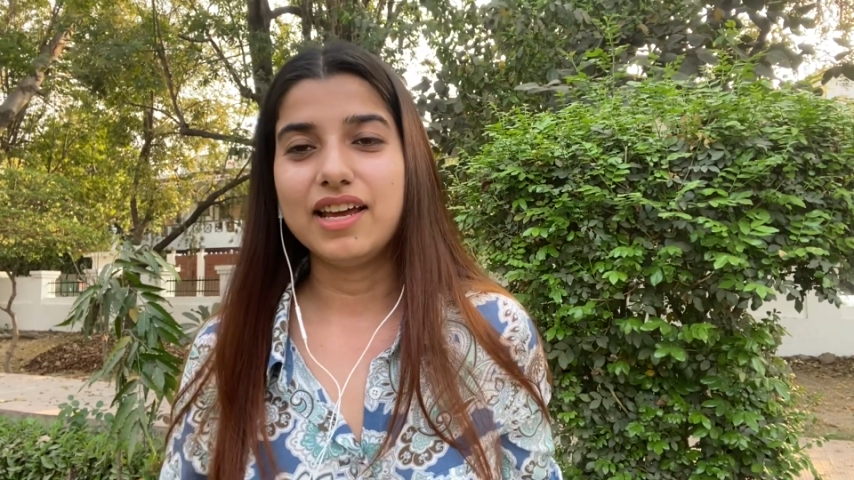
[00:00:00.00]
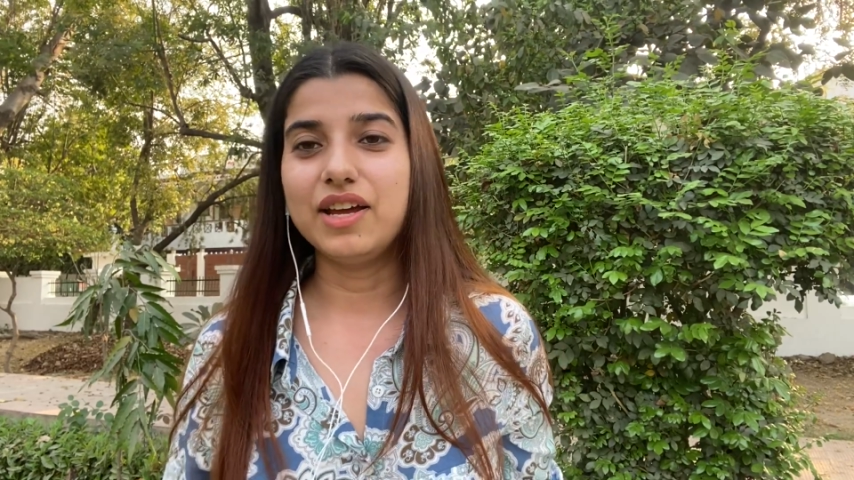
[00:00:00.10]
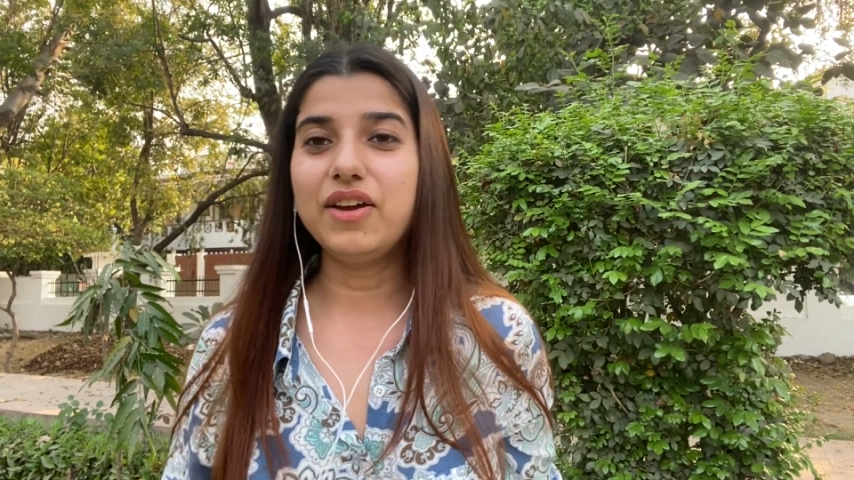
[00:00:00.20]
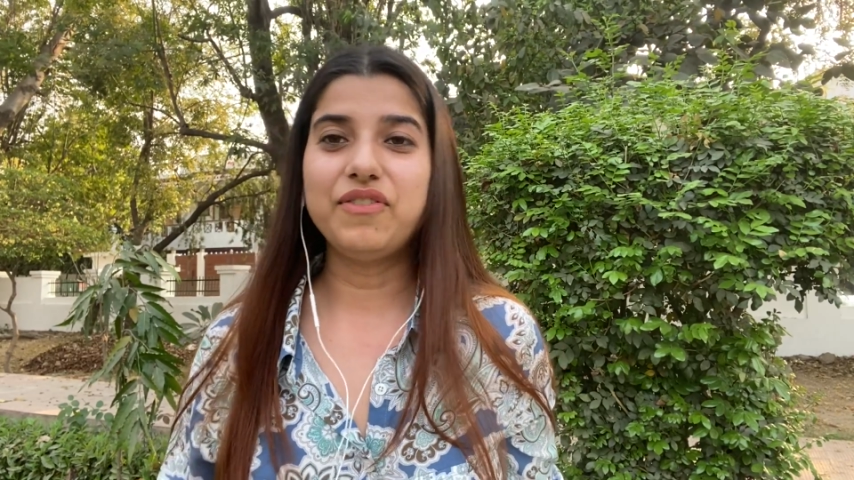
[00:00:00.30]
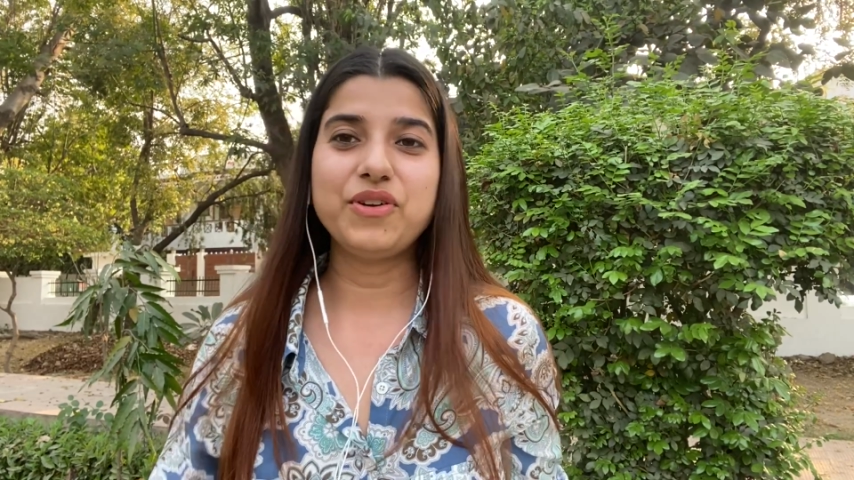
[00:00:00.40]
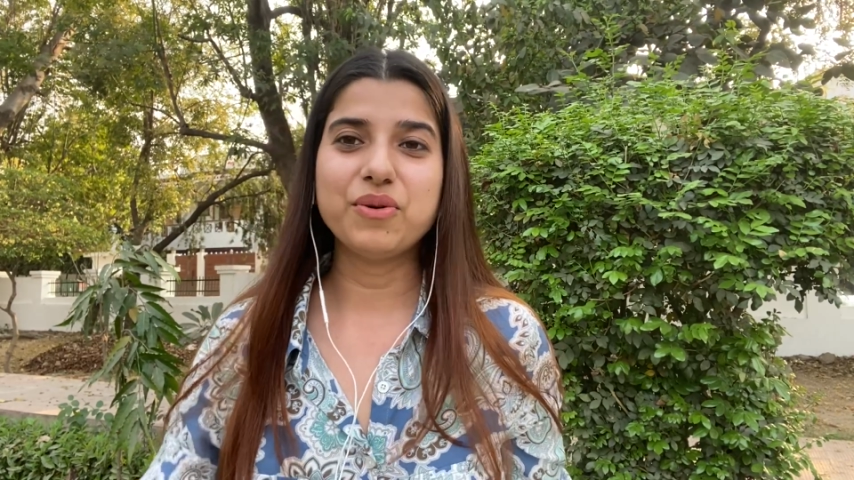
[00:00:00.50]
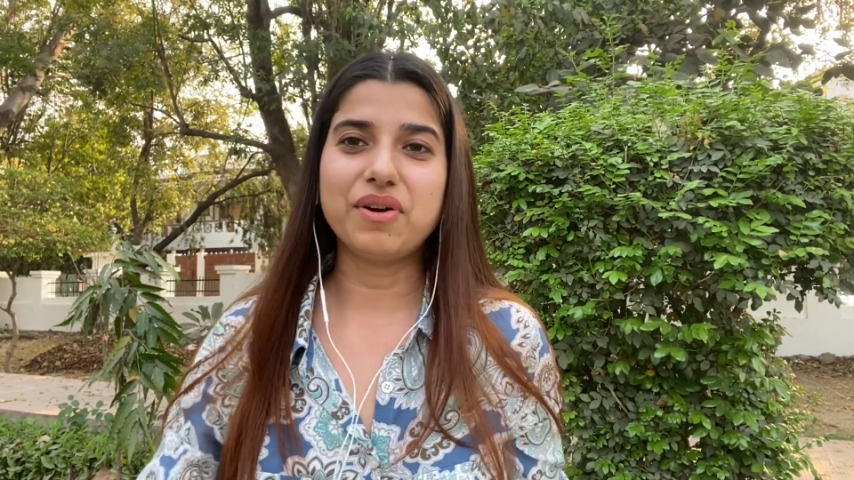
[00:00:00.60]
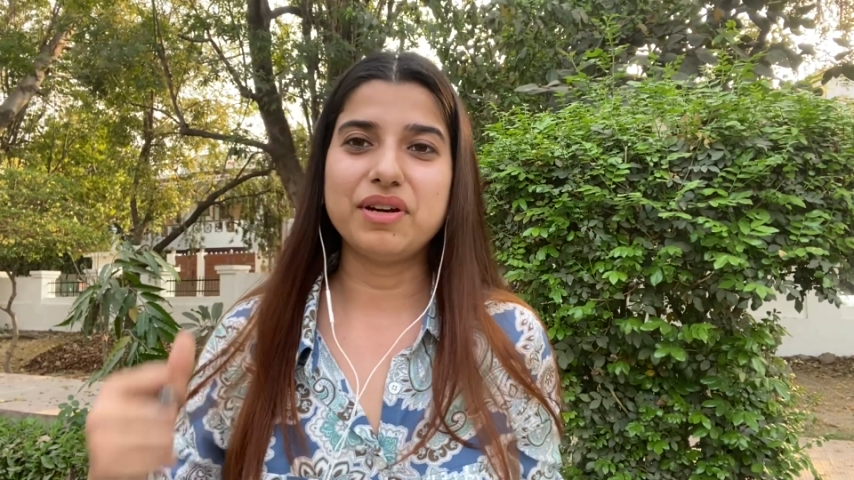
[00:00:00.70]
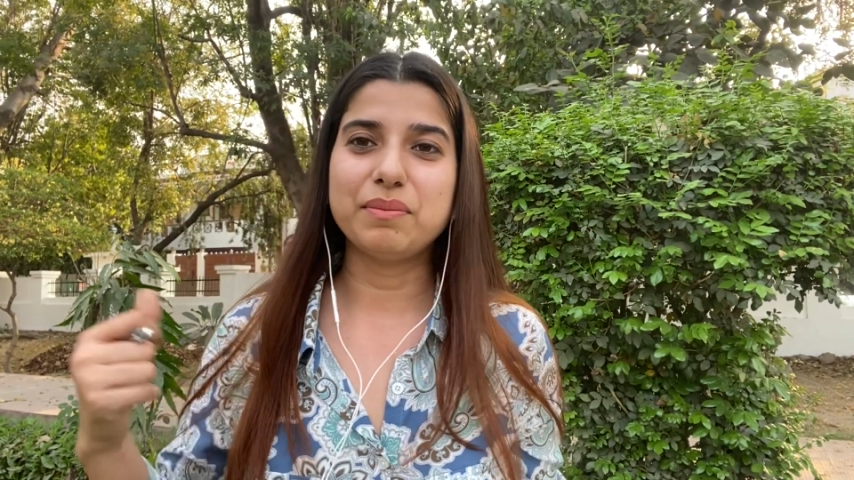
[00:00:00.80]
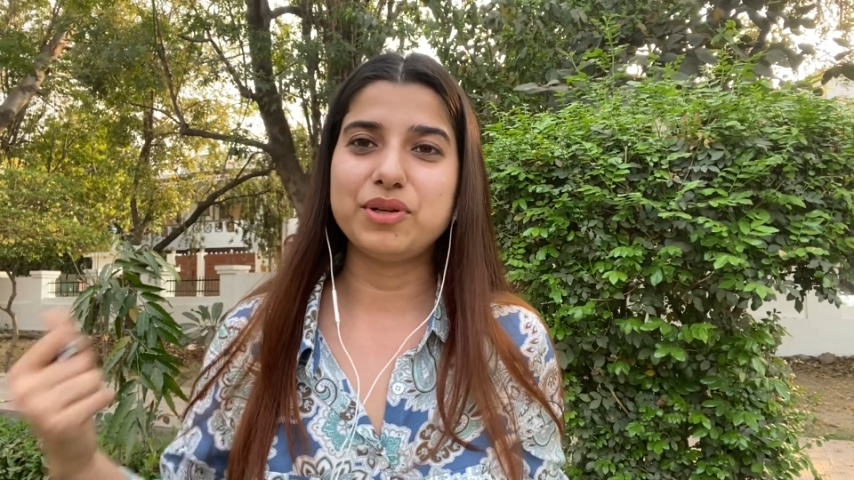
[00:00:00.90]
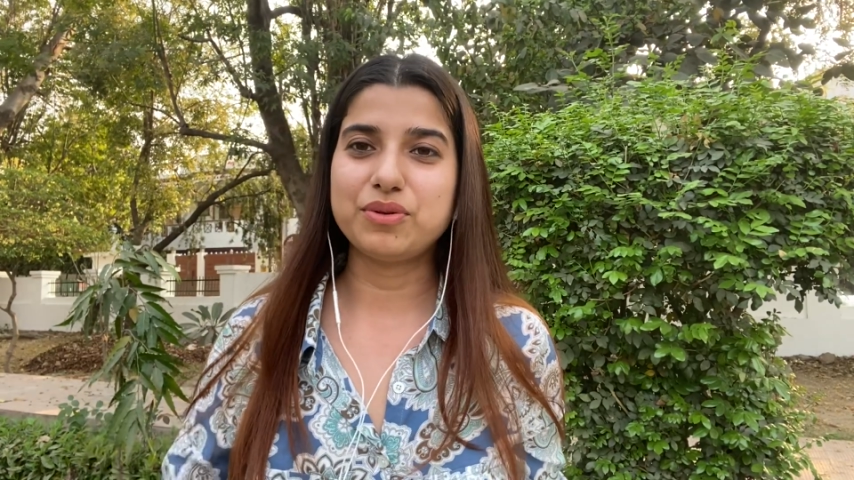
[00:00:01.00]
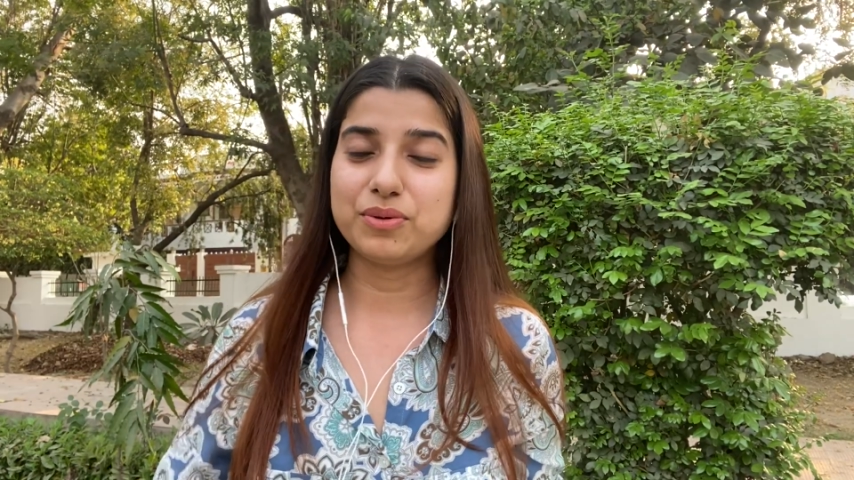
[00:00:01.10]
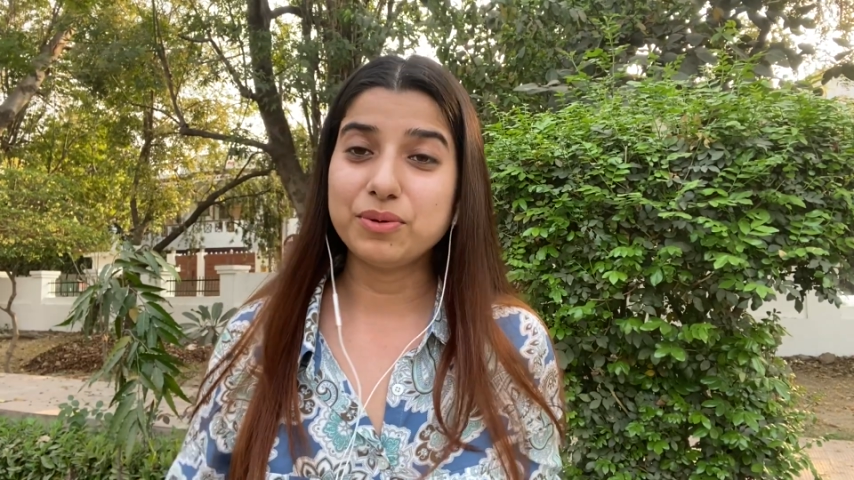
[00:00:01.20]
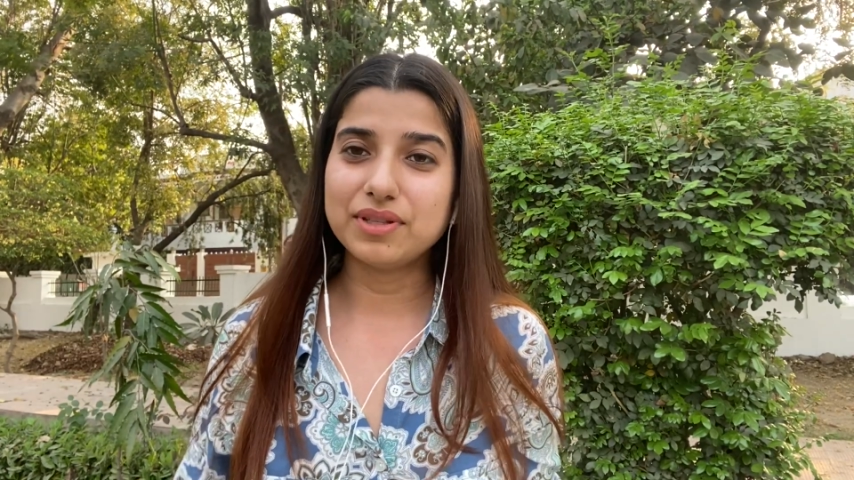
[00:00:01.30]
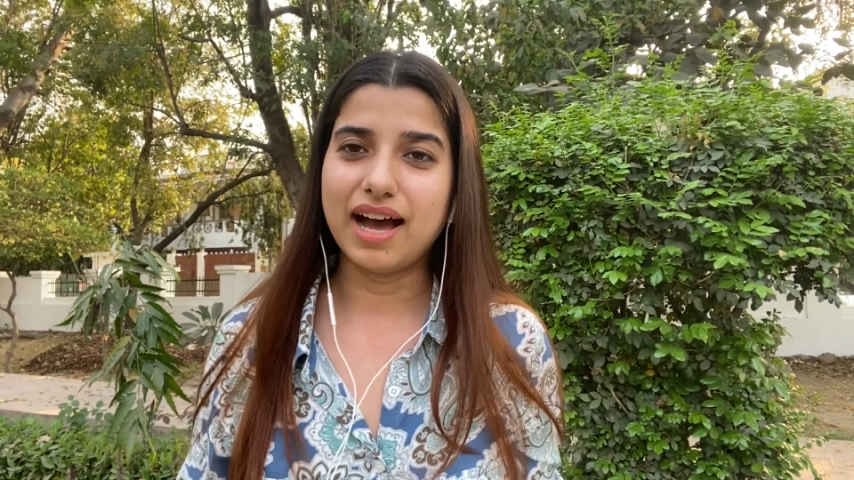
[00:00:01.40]
If you are able to
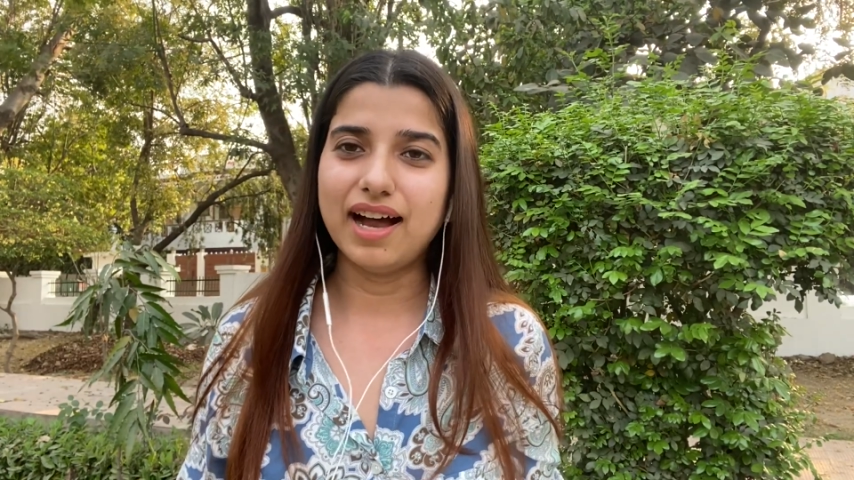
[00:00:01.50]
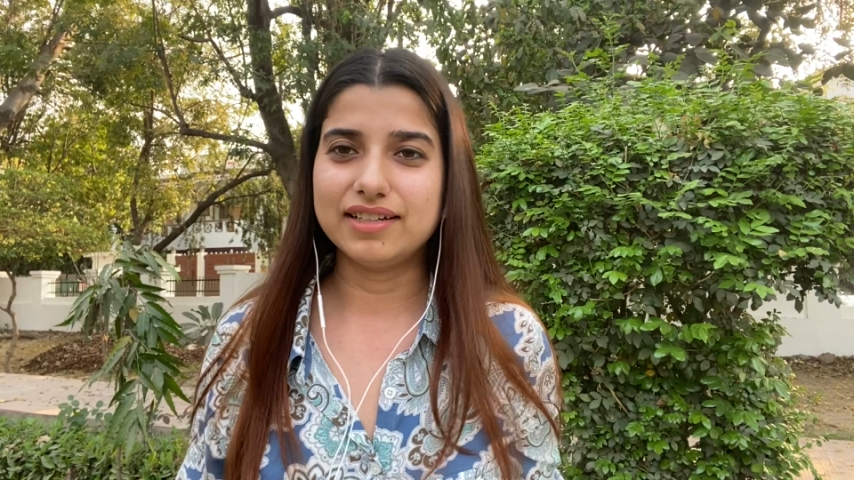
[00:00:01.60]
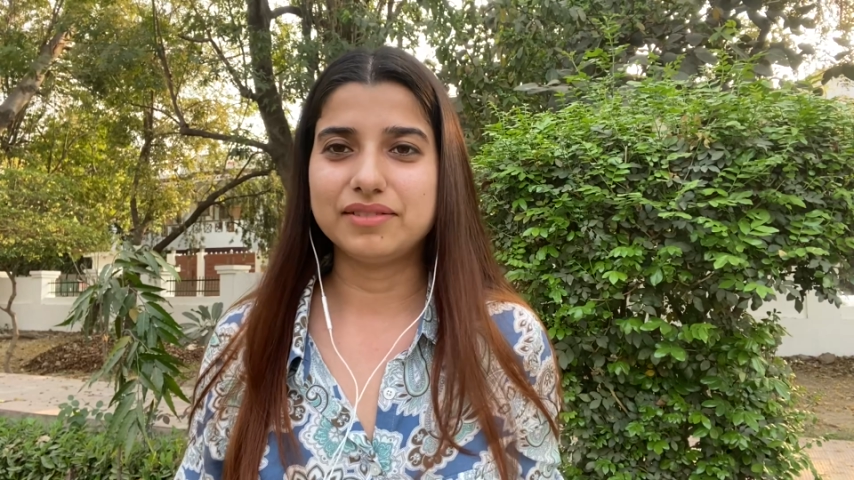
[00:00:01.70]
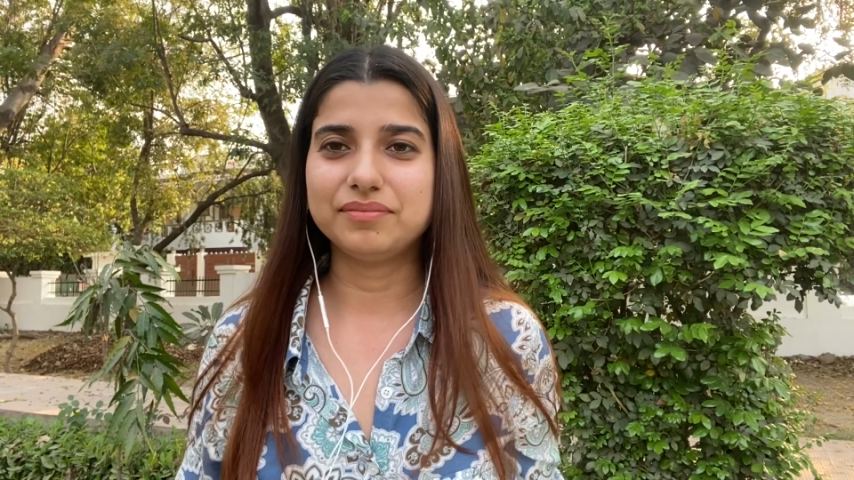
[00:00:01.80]
do that,